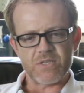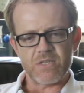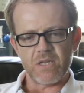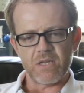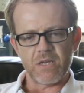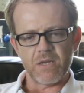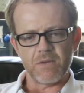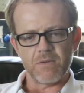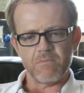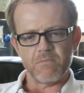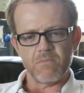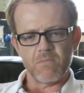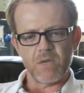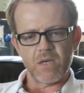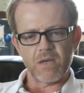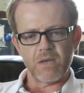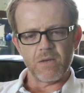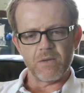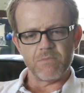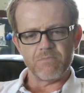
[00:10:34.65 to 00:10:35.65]

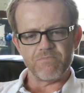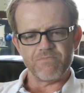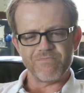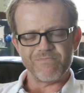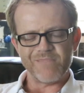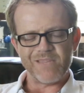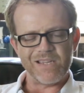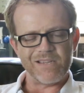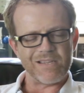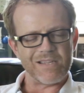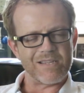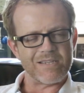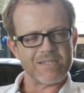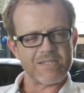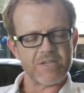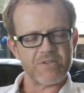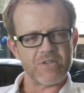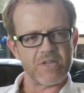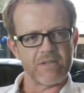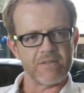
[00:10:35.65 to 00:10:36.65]
there's
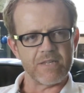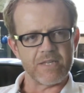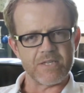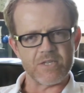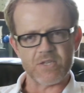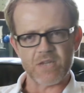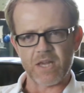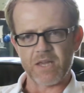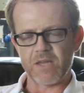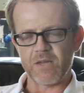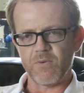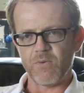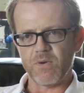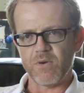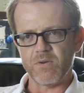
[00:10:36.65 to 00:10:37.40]
such a cliche.